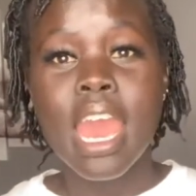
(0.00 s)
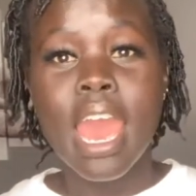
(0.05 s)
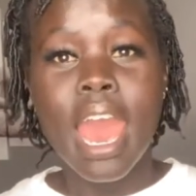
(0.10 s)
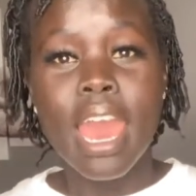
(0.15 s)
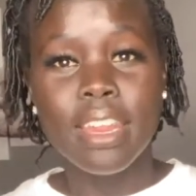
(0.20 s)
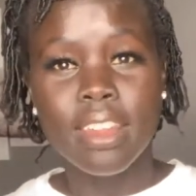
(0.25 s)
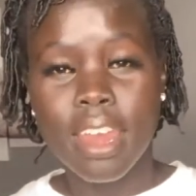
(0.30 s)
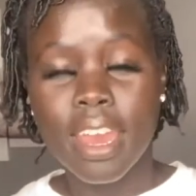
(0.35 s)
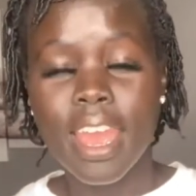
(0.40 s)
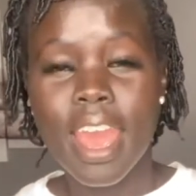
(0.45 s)

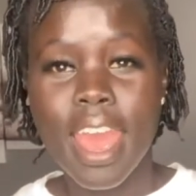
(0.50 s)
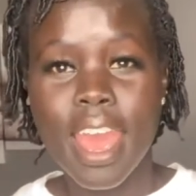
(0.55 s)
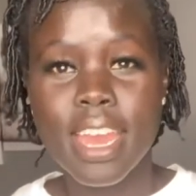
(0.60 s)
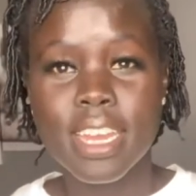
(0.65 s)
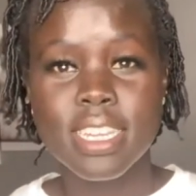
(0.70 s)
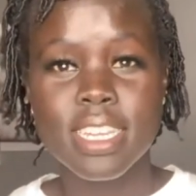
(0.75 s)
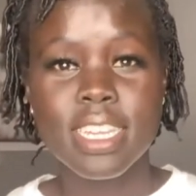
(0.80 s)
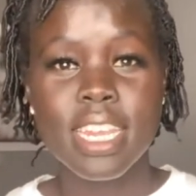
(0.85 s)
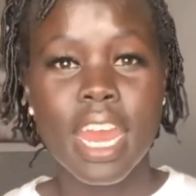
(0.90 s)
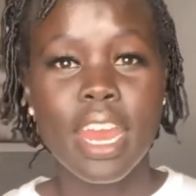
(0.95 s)
And like I
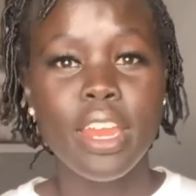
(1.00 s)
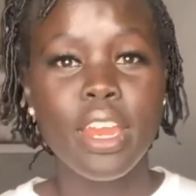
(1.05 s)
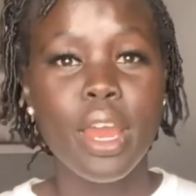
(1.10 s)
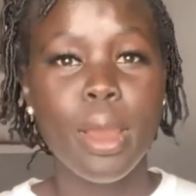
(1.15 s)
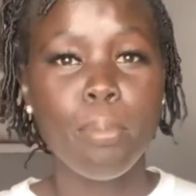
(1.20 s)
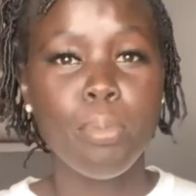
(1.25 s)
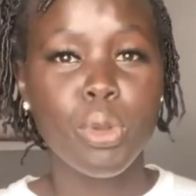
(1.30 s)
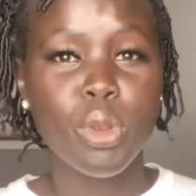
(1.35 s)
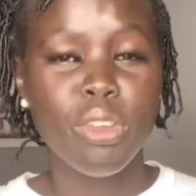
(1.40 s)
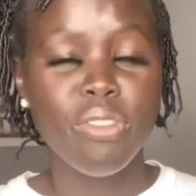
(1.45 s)
had said
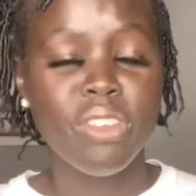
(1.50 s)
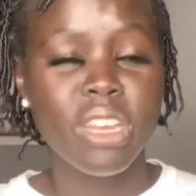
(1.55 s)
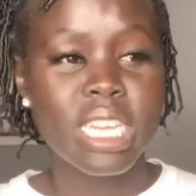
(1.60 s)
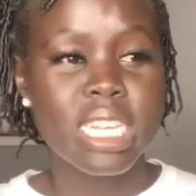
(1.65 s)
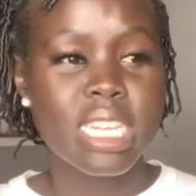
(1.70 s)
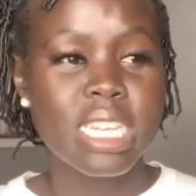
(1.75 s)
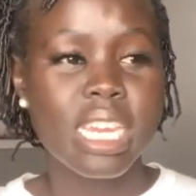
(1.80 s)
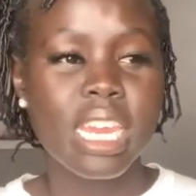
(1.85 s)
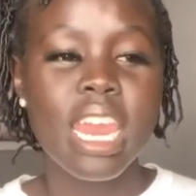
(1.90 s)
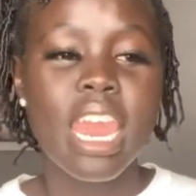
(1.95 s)

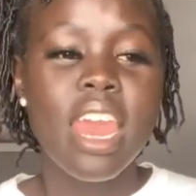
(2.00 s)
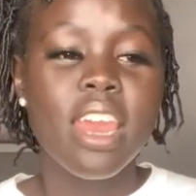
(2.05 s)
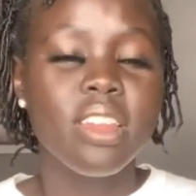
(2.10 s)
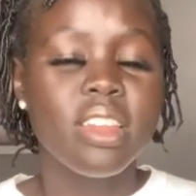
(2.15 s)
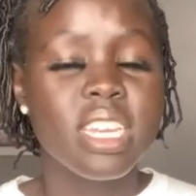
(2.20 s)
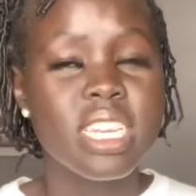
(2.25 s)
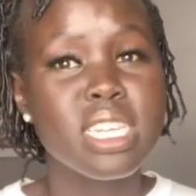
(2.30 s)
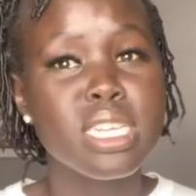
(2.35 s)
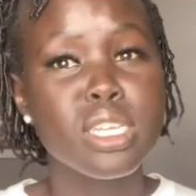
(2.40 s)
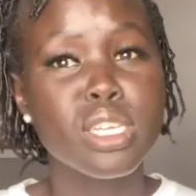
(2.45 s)
previously,
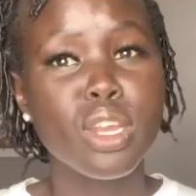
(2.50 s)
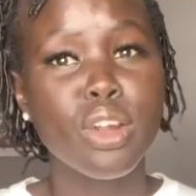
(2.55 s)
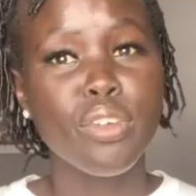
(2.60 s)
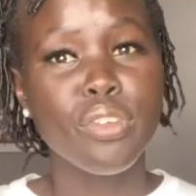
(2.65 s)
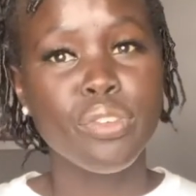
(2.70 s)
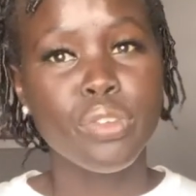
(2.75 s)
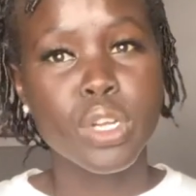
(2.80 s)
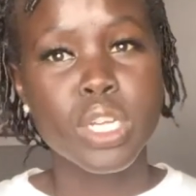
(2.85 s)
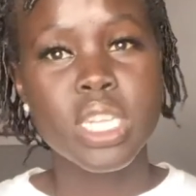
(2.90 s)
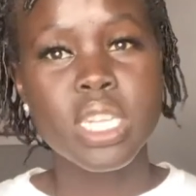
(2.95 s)
this is our
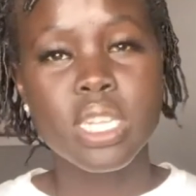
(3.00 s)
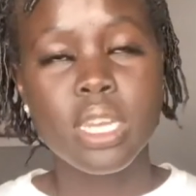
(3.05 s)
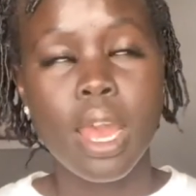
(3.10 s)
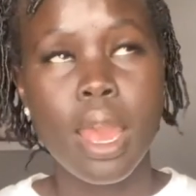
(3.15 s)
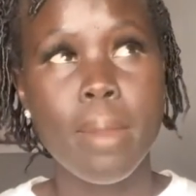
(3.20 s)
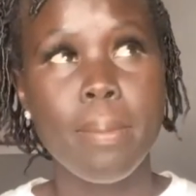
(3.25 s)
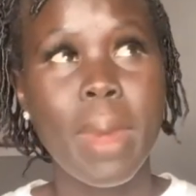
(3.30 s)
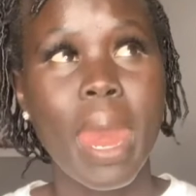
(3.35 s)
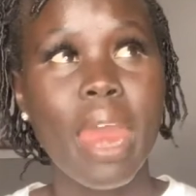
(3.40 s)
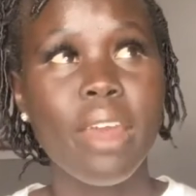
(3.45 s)
first
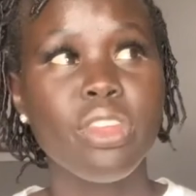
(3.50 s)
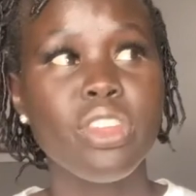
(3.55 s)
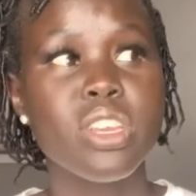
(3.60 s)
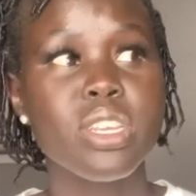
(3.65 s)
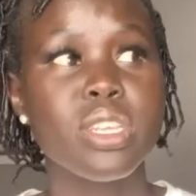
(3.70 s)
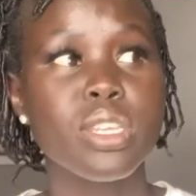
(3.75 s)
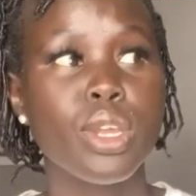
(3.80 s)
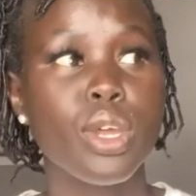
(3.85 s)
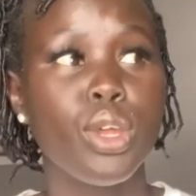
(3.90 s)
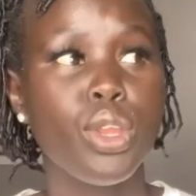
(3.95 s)
time at
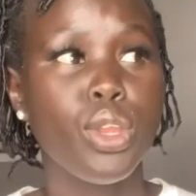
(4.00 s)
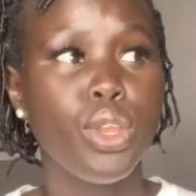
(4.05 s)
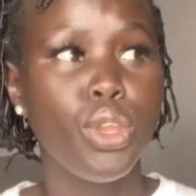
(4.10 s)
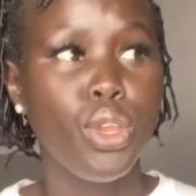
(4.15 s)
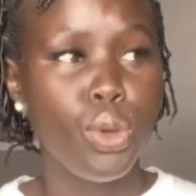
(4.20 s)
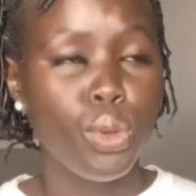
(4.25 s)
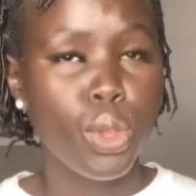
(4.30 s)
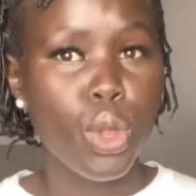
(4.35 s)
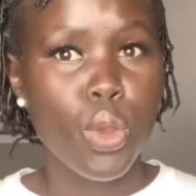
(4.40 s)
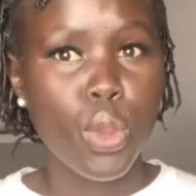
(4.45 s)
this
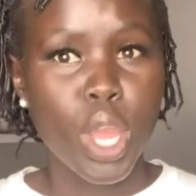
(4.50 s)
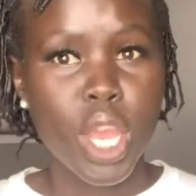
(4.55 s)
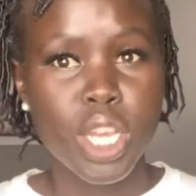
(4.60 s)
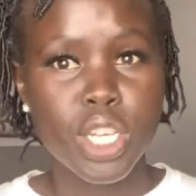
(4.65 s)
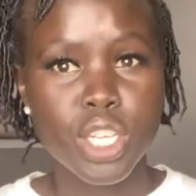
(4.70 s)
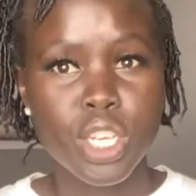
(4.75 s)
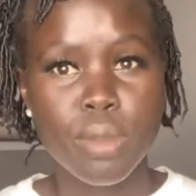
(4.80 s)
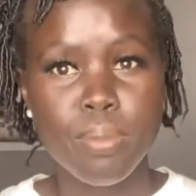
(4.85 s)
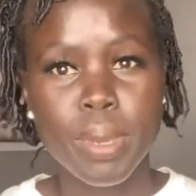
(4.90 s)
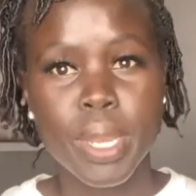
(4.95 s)
new
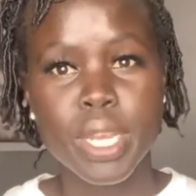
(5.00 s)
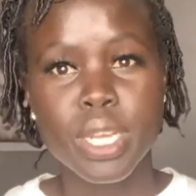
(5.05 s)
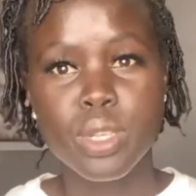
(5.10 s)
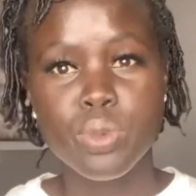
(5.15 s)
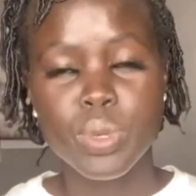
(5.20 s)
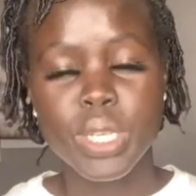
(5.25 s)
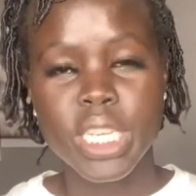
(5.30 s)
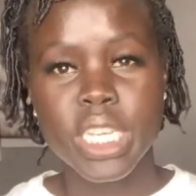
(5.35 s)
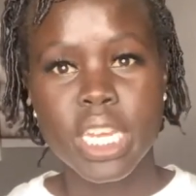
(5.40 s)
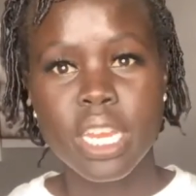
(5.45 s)
location because
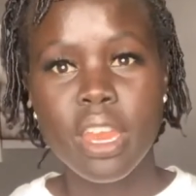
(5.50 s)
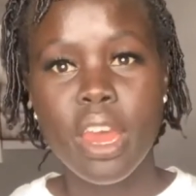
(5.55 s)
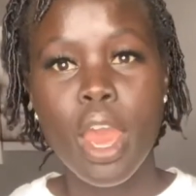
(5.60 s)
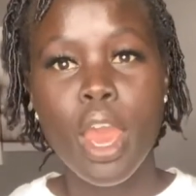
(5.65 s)
we did